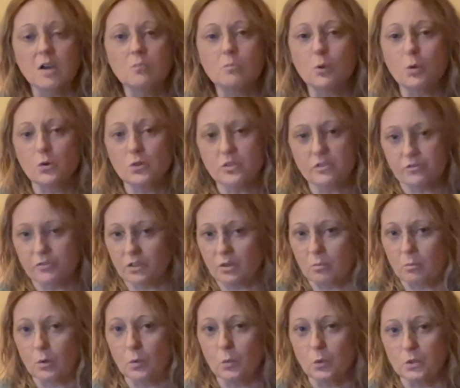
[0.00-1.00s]
Both of
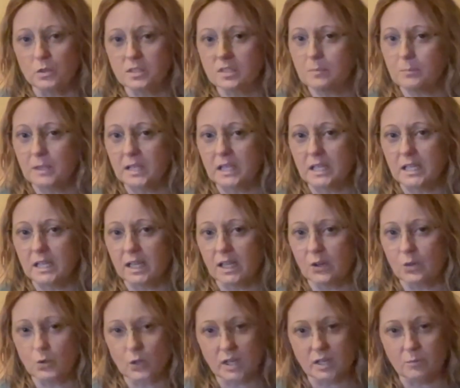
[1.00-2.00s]
them will speak
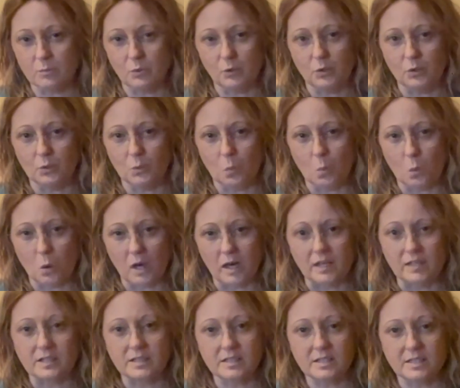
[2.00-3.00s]
incredible
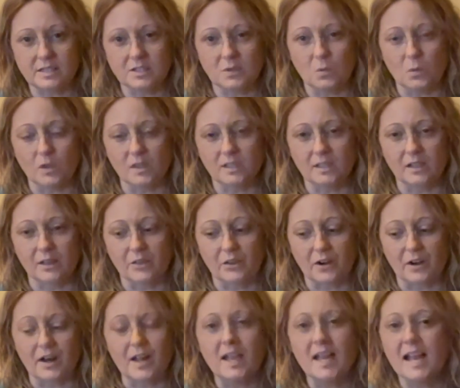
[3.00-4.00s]
words to one another,